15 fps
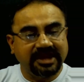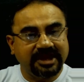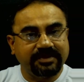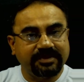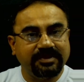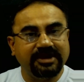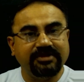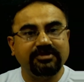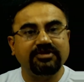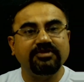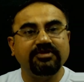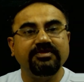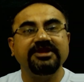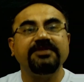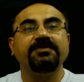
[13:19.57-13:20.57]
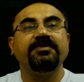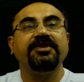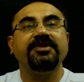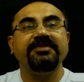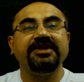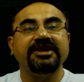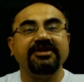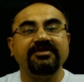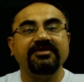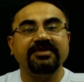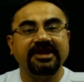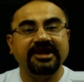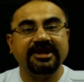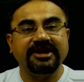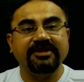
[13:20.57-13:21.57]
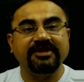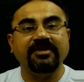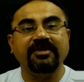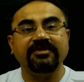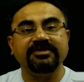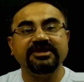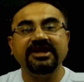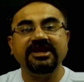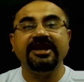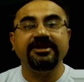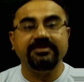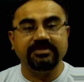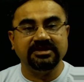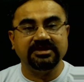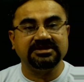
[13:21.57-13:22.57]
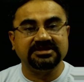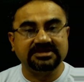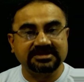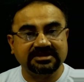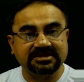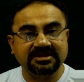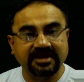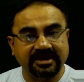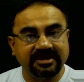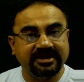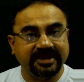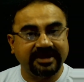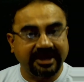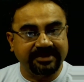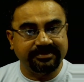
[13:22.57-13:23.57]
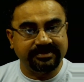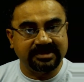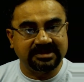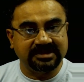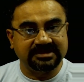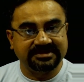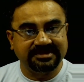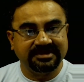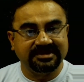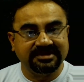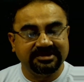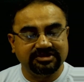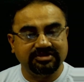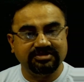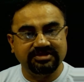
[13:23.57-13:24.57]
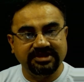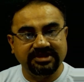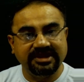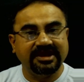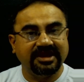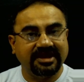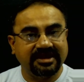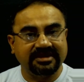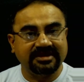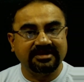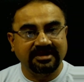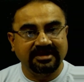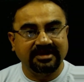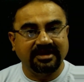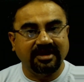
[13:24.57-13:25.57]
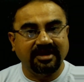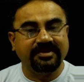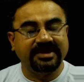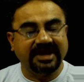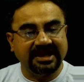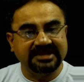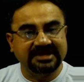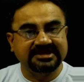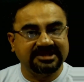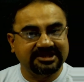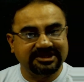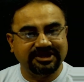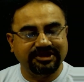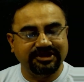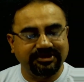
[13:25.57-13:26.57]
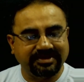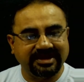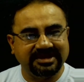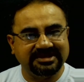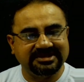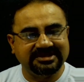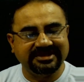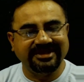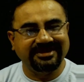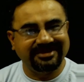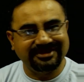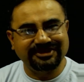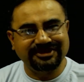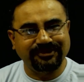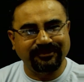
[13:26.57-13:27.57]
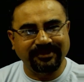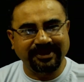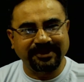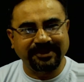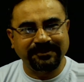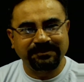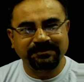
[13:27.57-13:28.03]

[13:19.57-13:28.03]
are believed to be primitive relative of the animals, current animals. So they are our ancestor, you can say in other way.